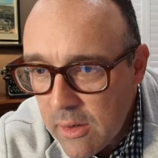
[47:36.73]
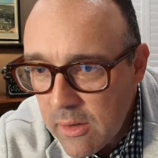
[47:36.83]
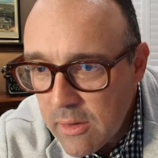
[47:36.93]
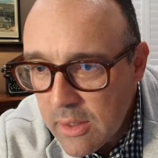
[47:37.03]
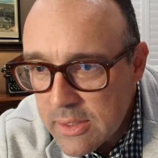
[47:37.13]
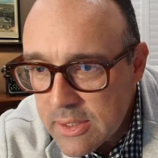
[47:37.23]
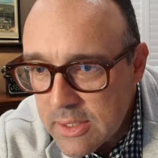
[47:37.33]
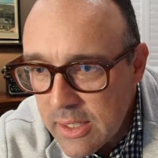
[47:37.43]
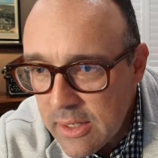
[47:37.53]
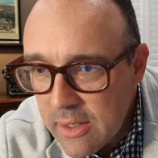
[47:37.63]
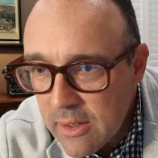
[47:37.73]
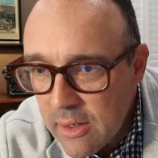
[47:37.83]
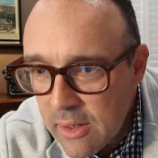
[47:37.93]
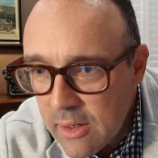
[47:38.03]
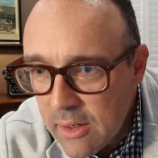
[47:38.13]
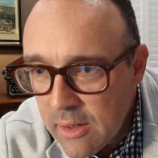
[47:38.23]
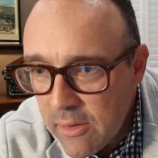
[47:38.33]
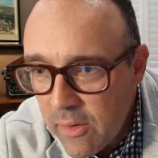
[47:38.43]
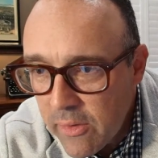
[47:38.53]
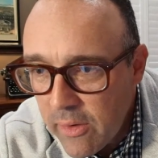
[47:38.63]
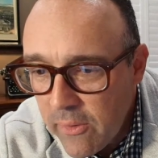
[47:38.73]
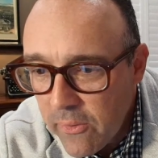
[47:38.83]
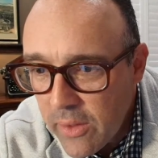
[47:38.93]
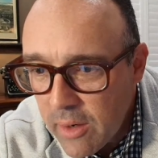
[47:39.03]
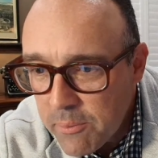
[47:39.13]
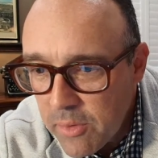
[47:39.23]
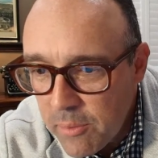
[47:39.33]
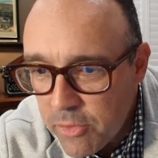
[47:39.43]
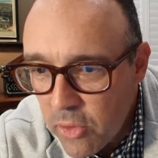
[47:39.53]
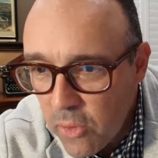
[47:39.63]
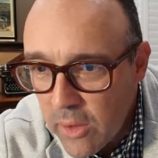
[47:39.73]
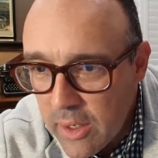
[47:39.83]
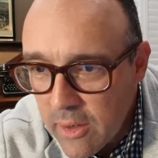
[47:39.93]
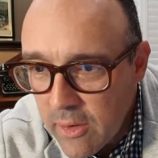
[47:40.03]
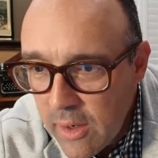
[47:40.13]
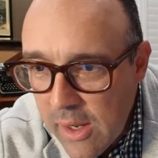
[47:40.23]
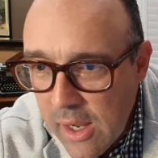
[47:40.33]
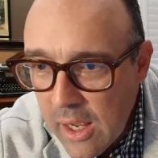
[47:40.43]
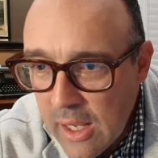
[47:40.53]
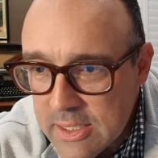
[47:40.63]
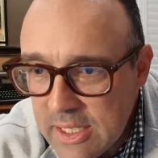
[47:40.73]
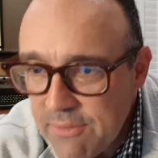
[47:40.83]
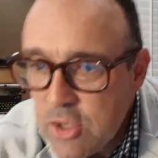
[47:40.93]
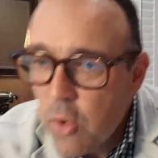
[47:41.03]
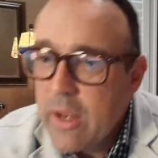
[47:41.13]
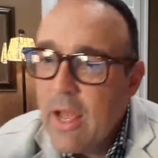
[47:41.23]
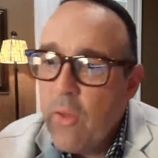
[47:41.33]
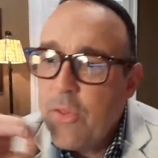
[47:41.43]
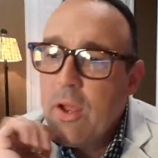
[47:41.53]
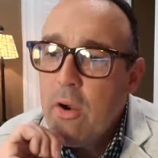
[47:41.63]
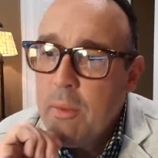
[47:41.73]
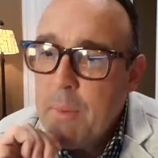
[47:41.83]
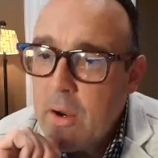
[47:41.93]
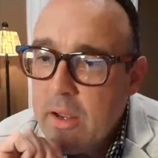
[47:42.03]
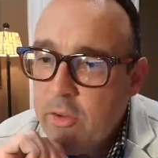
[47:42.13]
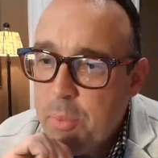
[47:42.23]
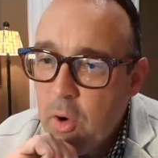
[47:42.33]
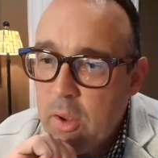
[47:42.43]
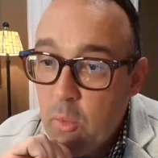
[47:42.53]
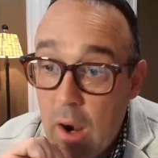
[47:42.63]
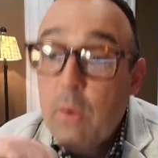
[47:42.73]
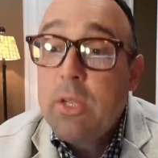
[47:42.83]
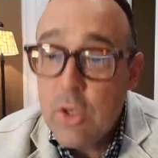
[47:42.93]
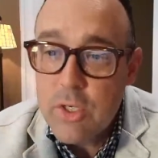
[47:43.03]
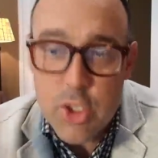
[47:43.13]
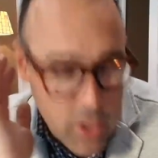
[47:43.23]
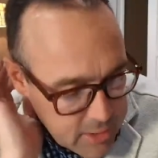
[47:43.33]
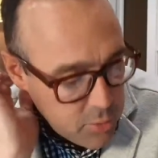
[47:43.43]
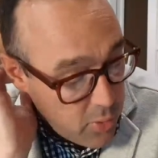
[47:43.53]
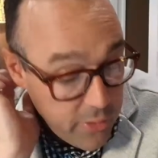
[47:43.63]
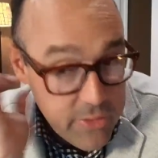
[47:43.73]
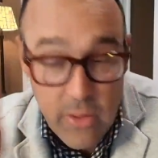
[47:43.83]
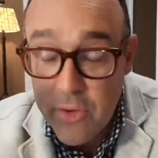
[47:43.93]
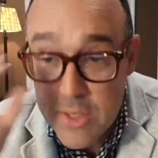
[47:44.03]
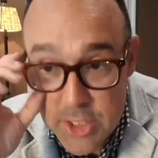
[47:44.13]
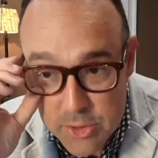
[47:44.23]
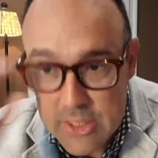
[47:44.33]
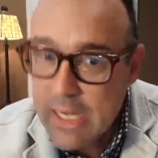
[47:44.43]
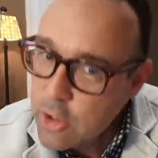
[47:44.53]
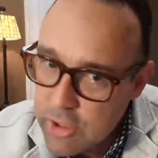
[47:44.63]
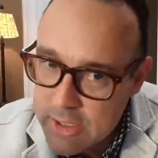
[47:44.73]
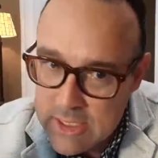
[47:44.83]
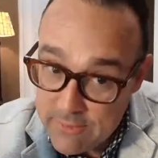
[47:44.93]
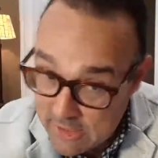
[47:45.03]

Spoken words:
Let's see. Hold on. I'm scrolling here. Stephen Doherty, healthcare in America is broken. Why are we so distracted with all these other issues? Interesting, Stephen.